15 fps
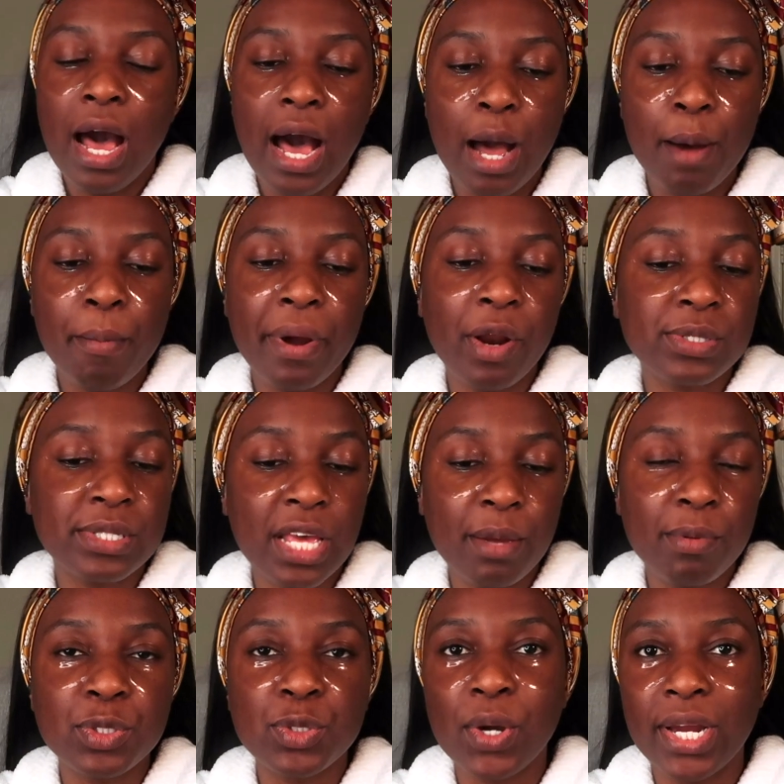um, but I was
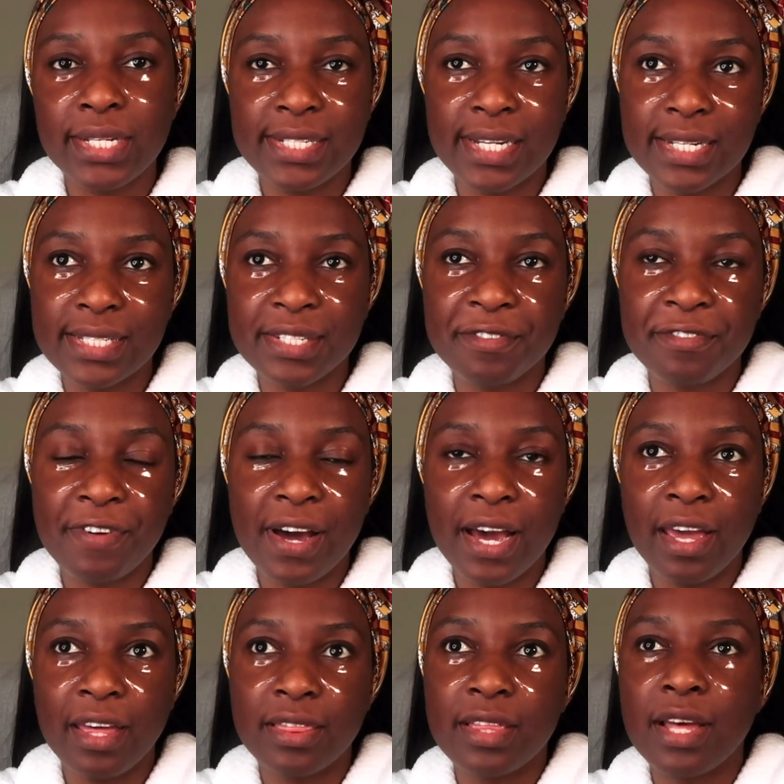able to
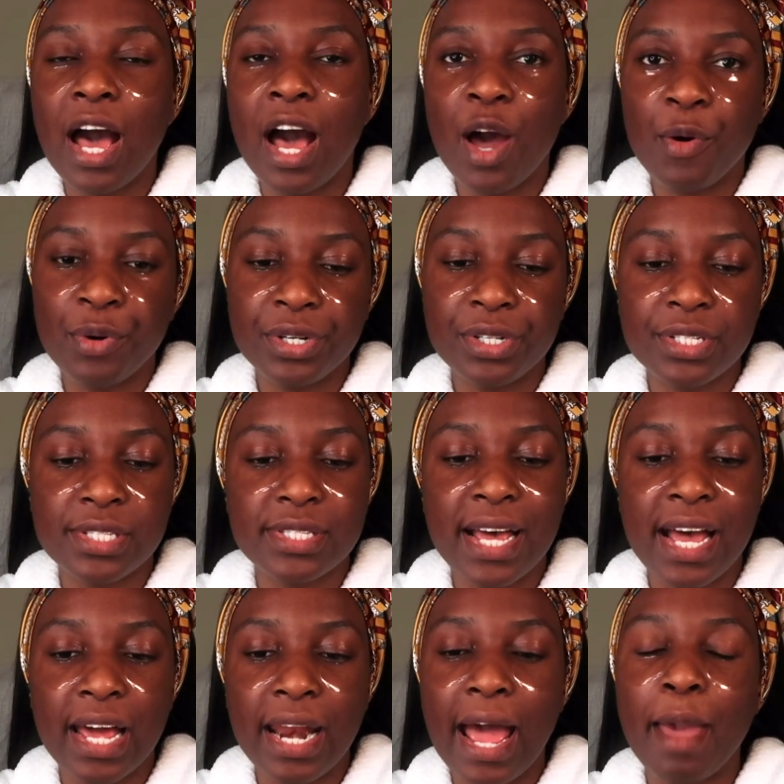identify the hours
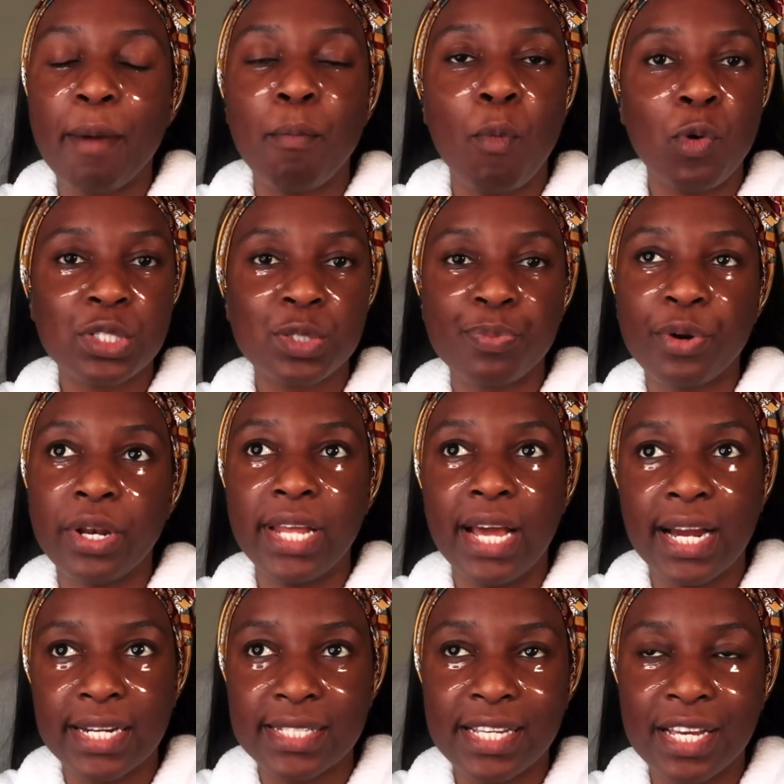that I'm most
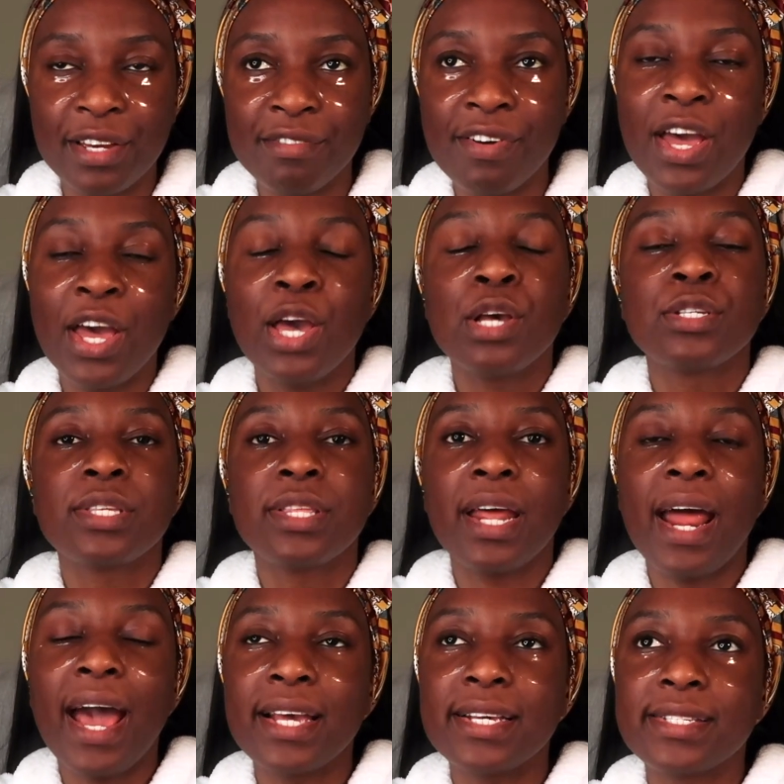productive productive so
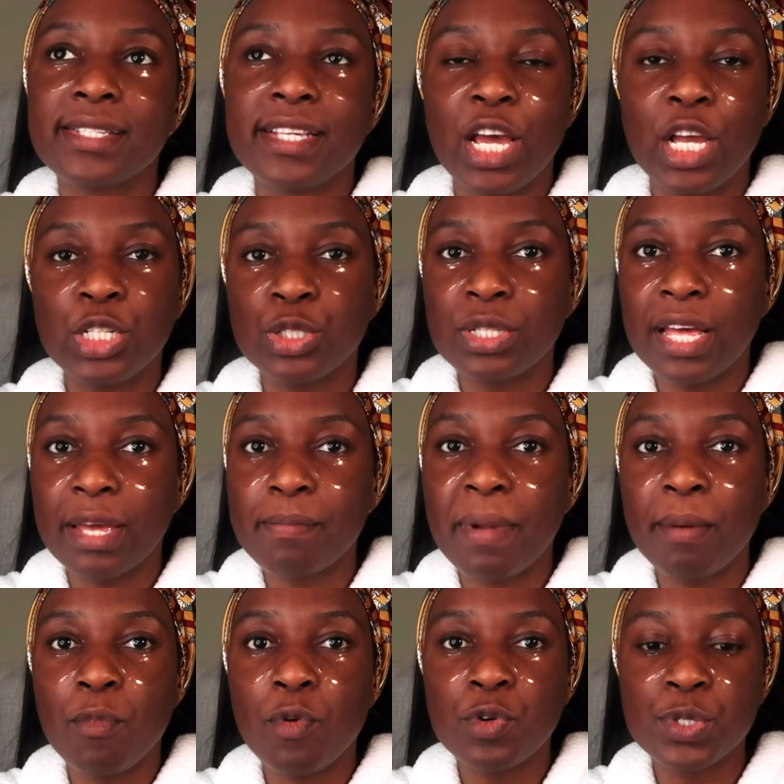that I schedule like
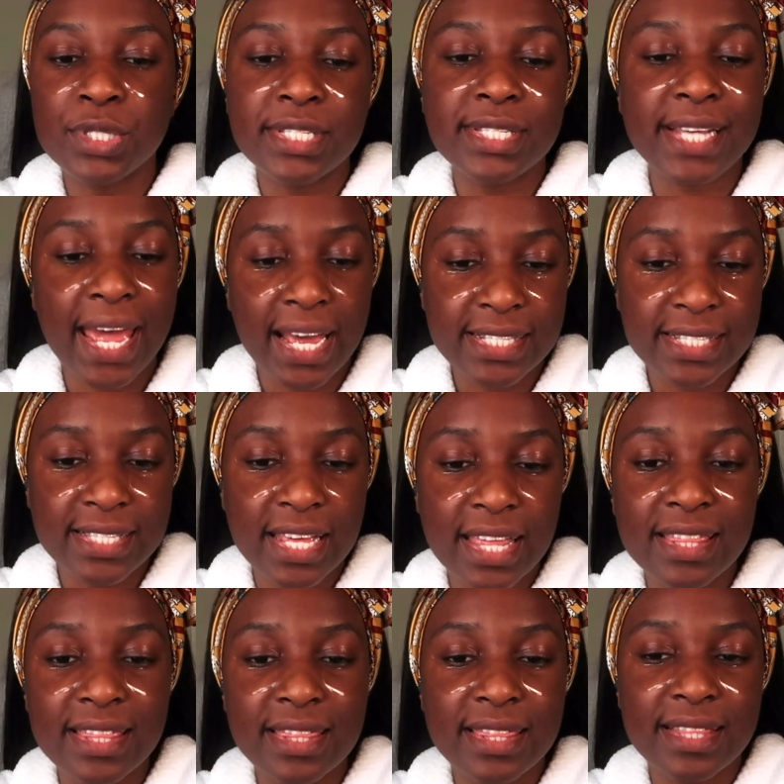my most
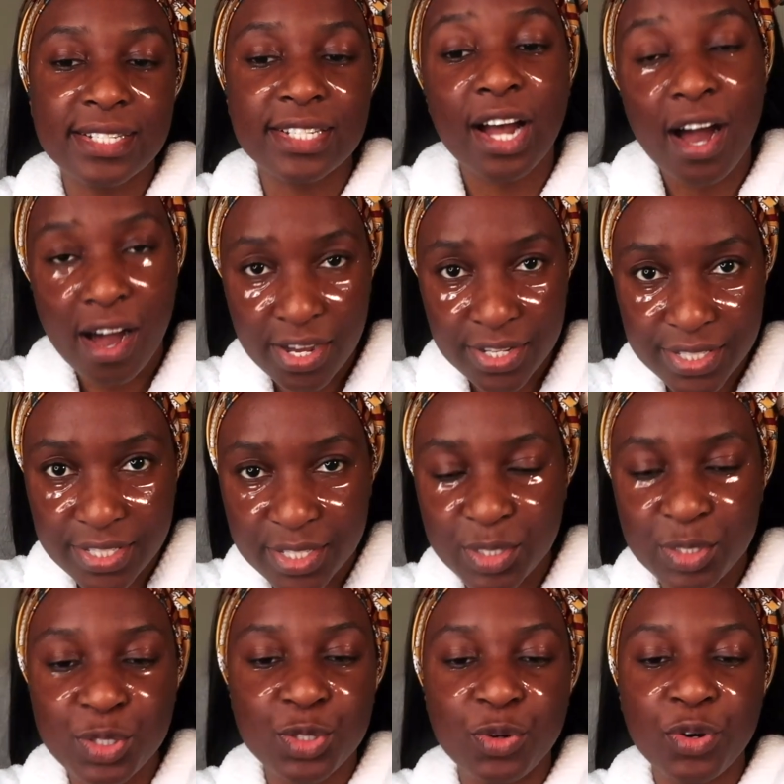taxing tasks
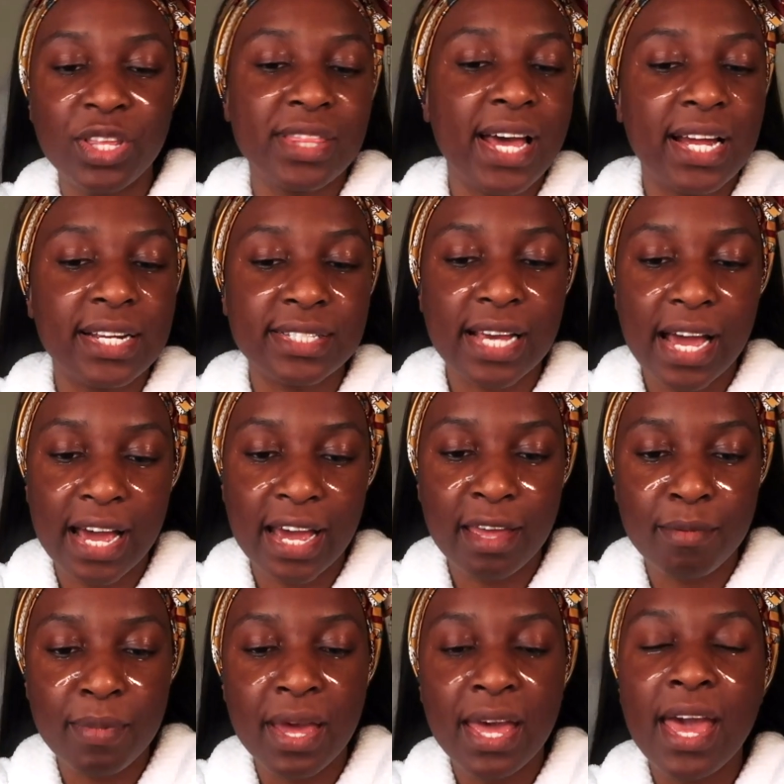during that
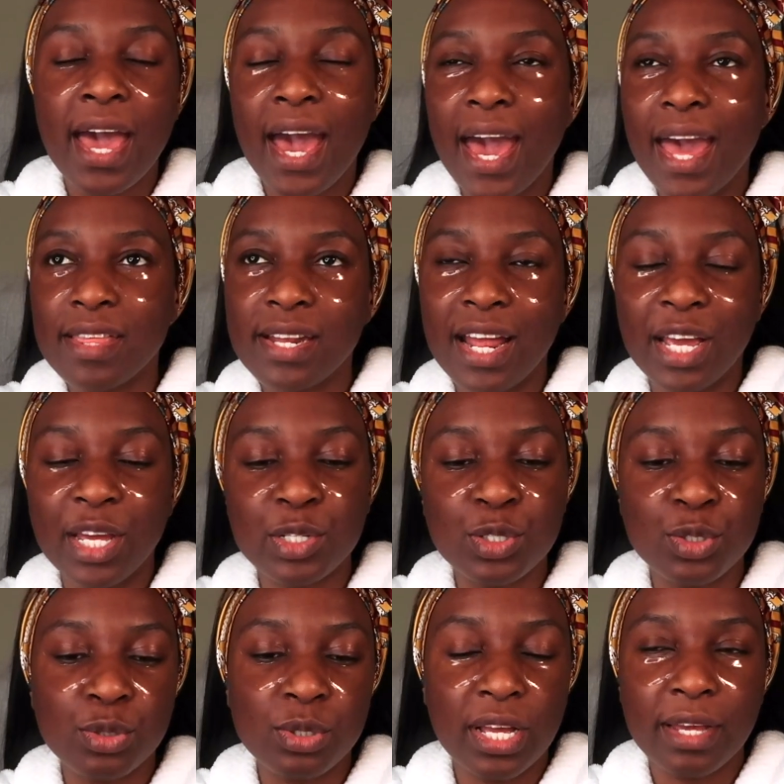time and then I can
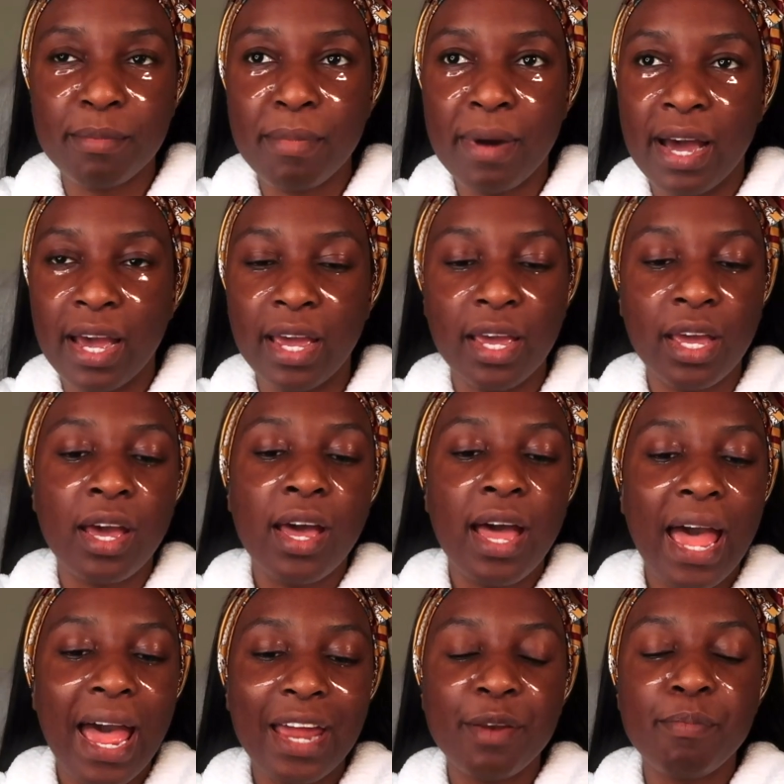do like my
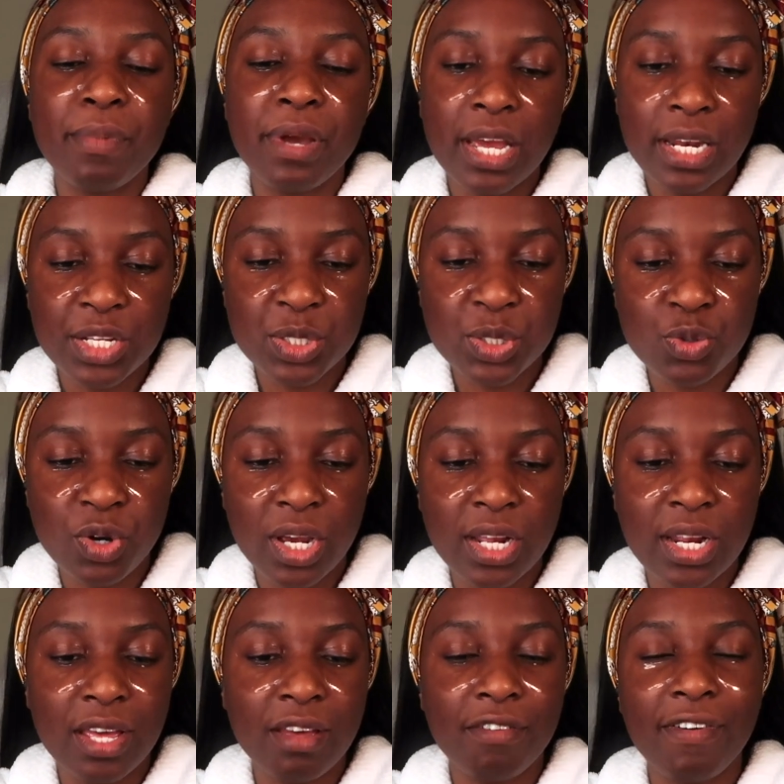
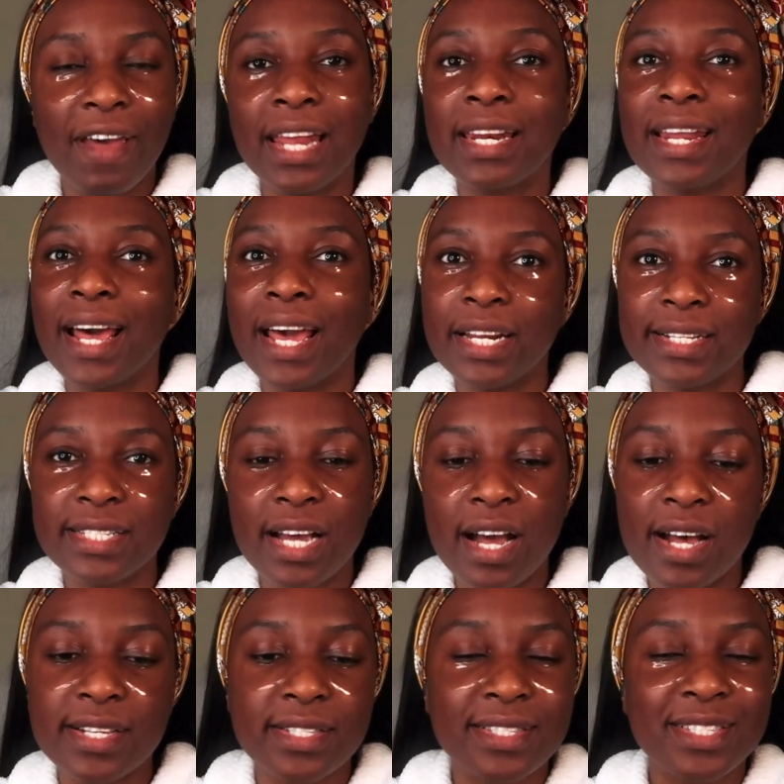administrative and lighter
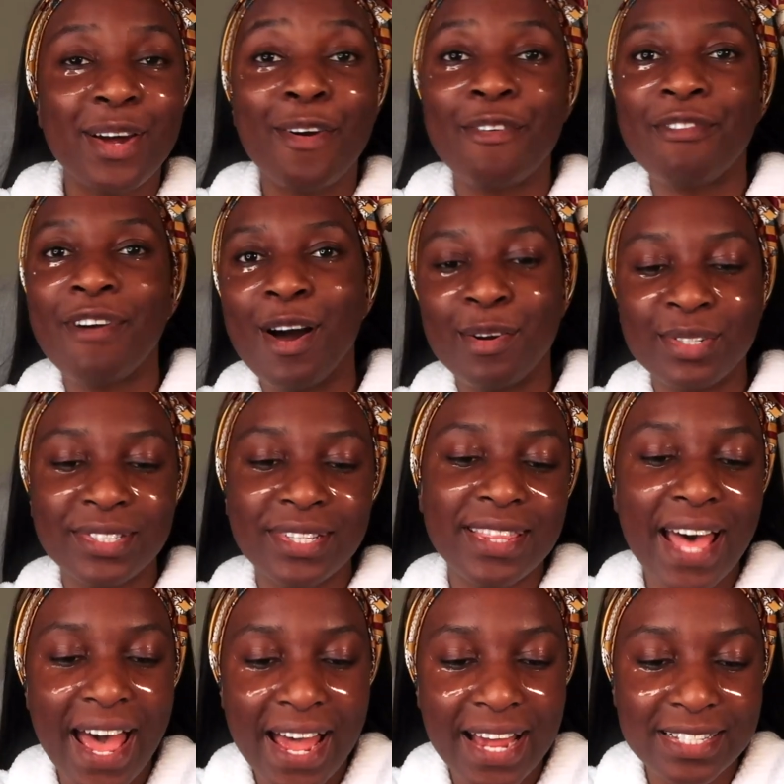tasks around
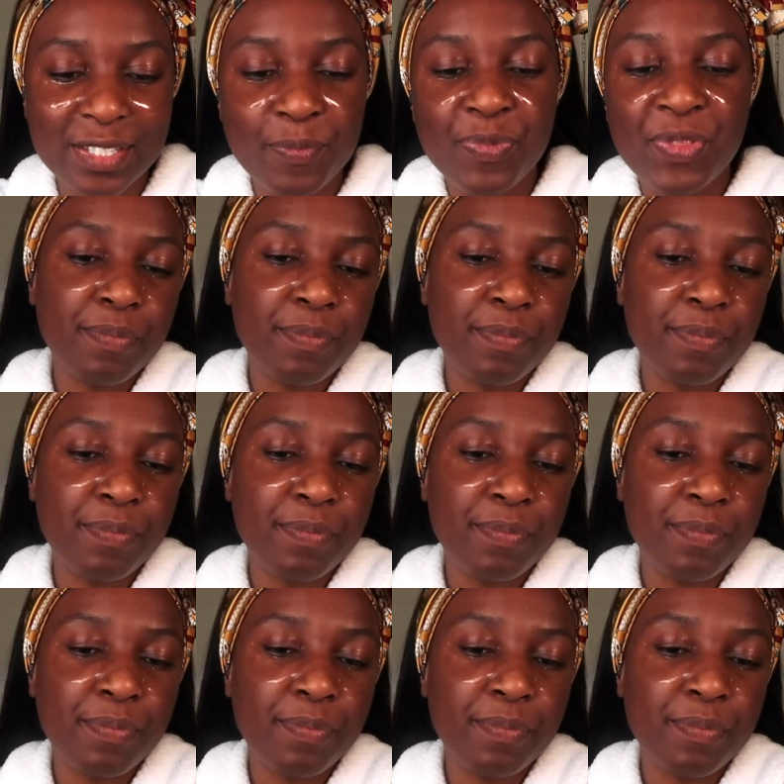that.